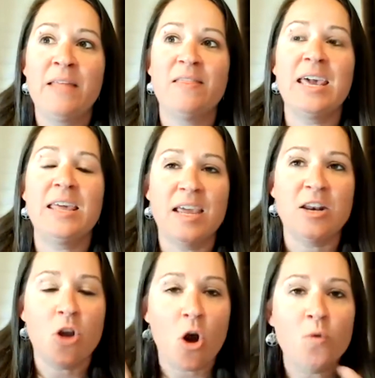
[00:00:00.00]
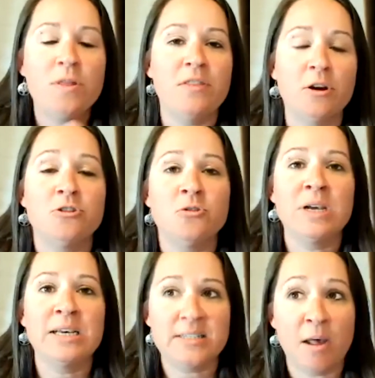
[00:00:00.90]
they know that they're
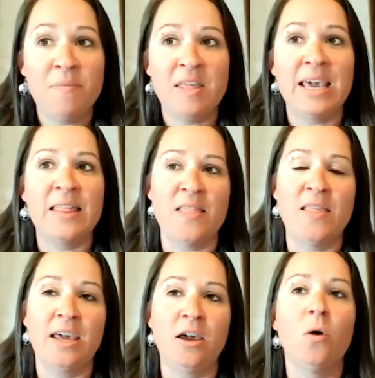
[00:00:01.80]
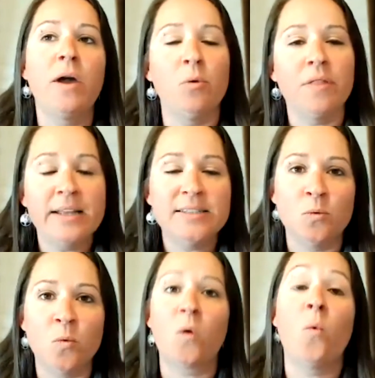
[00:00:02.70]
doing something, and then they can go, okay, well, that
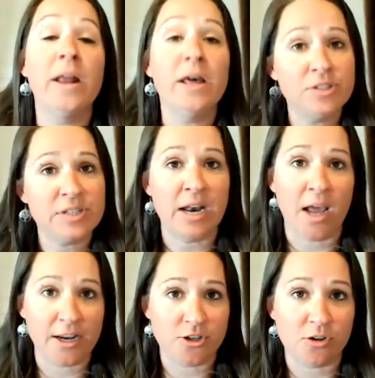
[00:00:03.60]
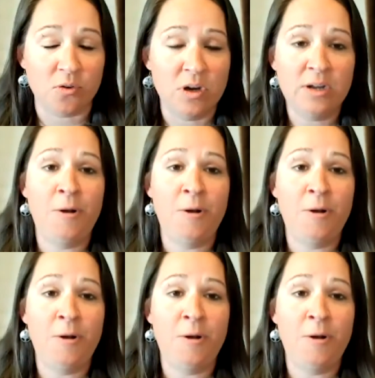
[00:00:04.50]
didn't work. What else can I do?